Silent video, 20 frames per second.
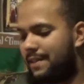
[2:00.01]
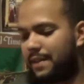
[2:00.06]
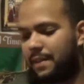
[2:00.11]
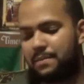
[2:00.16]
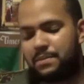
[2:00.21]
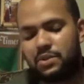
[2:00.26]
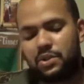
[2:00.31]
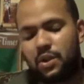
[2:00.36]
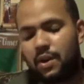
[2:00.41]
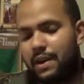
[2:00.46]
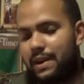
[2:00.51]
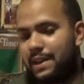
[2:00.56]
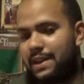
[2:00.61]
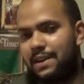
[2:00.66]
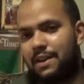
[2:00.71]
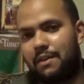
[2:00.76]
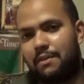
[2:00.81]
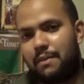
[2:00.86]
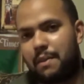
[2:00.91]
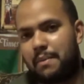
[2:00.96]
I'm sorry, I
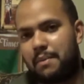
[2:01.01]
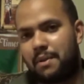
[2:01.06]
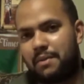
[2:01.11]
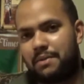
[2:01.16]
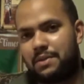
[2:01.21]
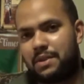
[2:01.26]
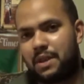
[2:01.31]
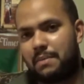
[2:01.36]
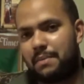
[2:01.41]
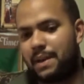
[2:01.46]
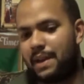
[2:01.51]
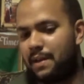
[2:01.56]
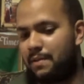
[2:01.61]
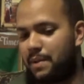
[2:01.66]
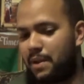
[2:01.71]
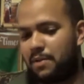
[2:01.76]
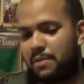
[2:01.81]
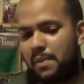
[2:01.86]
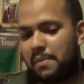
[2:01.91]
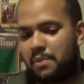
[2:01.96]
cannot remember off the top of my head, but I
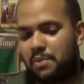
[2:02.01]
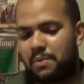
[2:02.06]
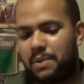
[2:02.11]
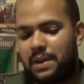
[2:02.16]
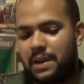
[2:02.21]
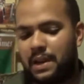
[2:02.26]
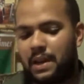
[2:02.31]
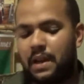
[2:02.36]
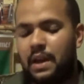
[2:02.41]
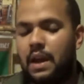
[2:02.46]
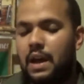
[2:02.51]
remember reading it.